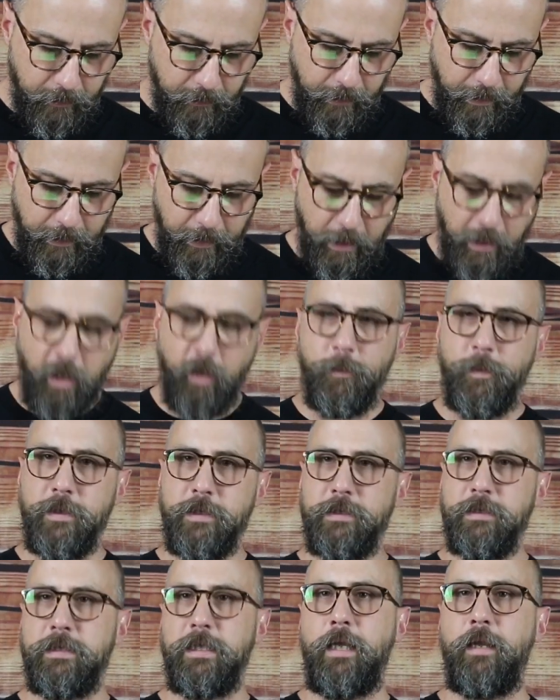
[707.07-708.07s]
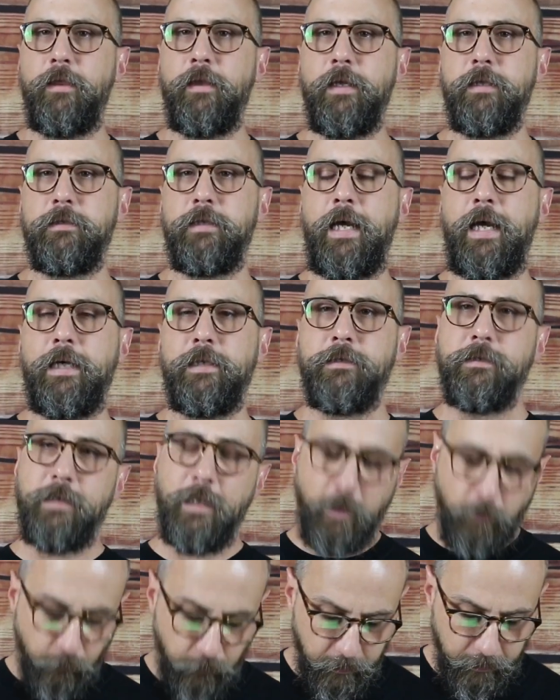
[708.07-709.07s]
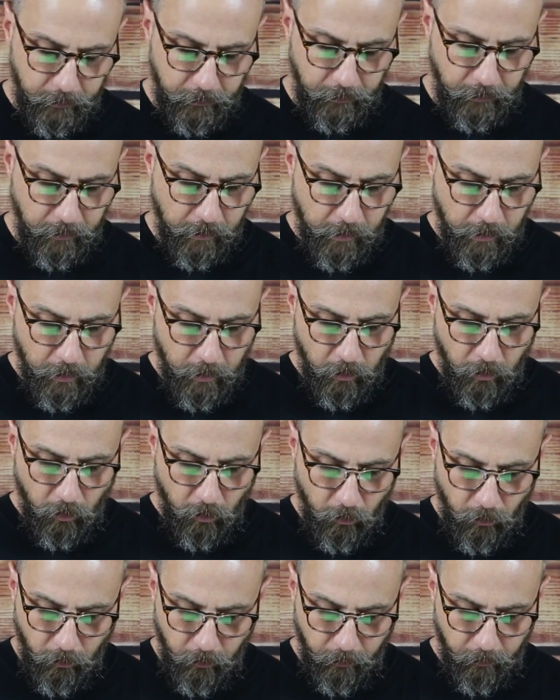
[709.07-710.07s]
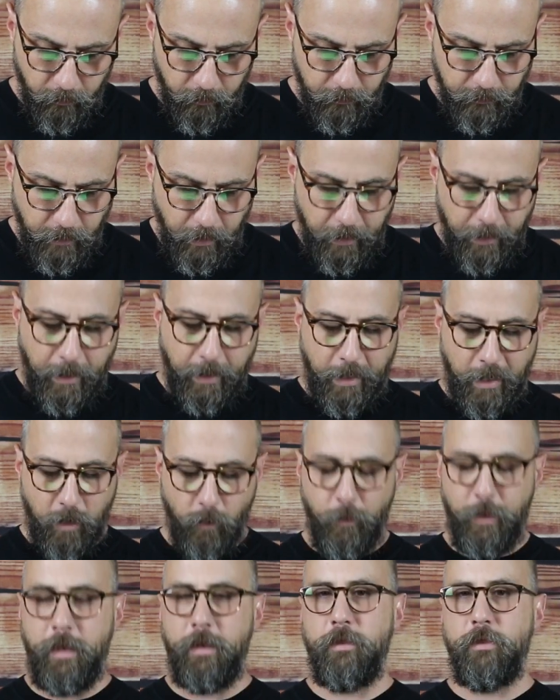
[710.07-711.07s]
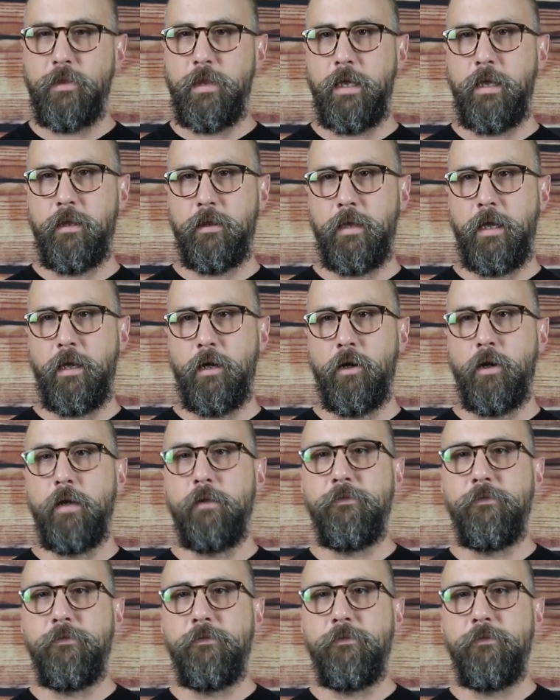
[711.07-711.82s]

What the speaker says: They can help us see things as they really are, not how we think they are.